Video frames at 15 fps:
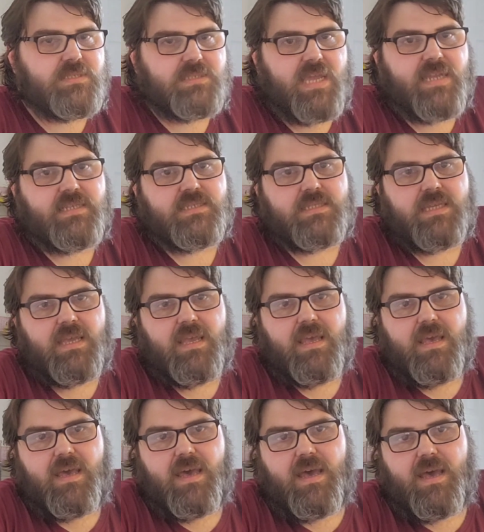a saint.
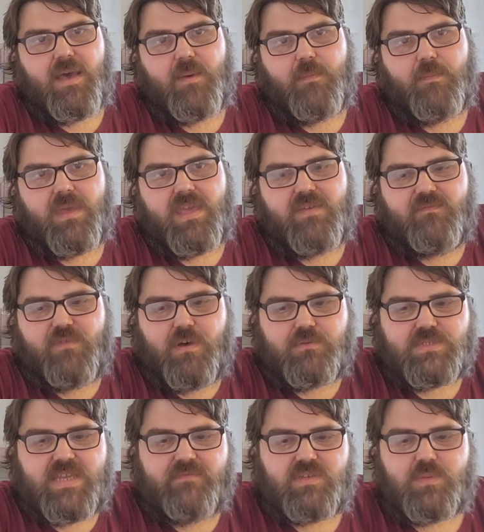It
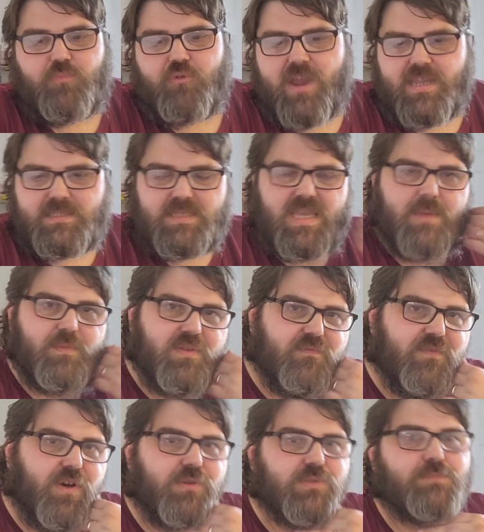involves having to pray to him. It
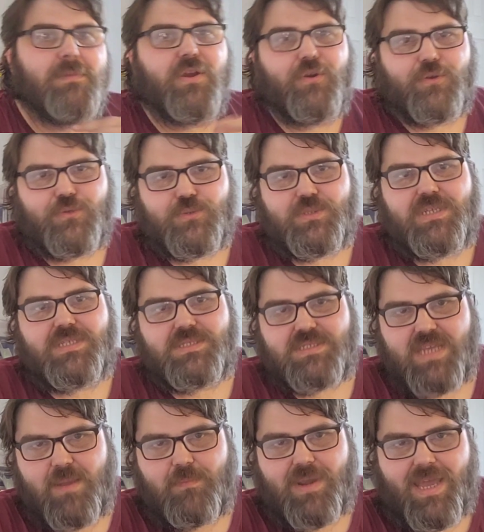involves miracles needing to
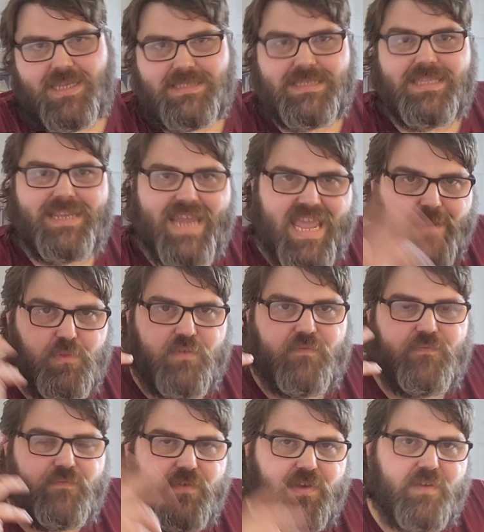take place in the name
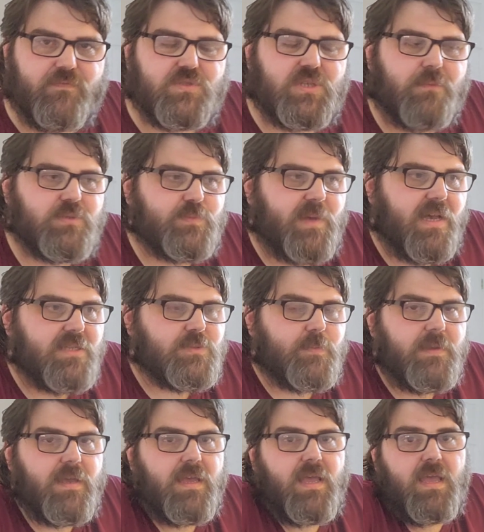of Thomas Byles.
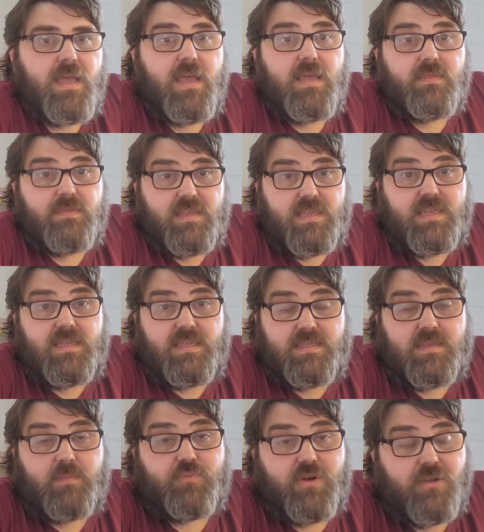But
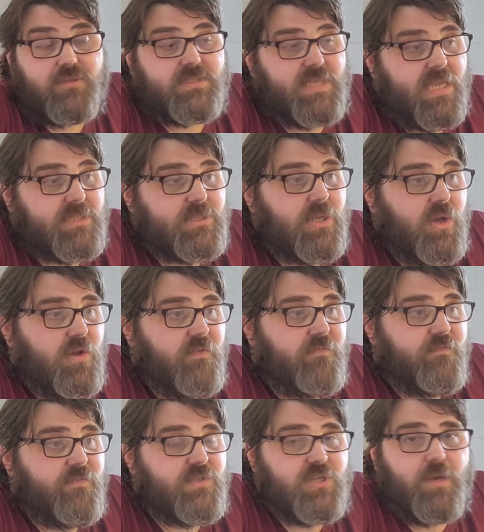the process
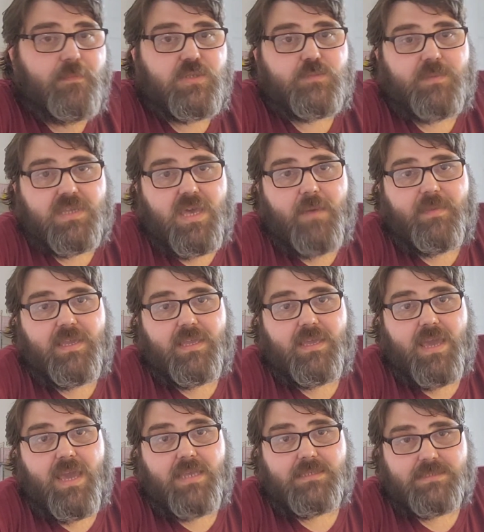of Thomas
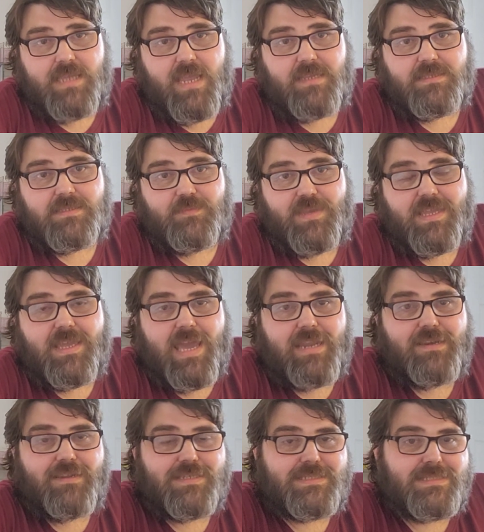becoming a saint, being
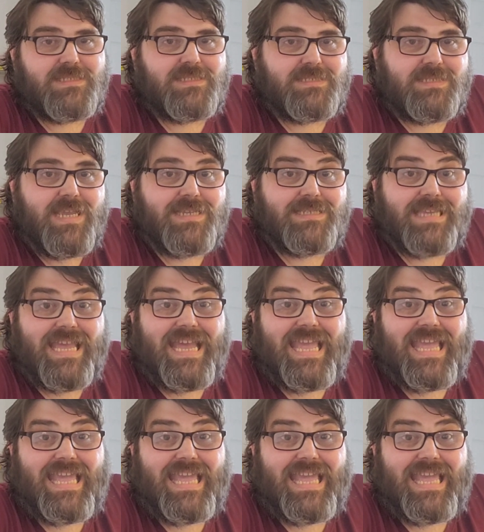canonized as a saint,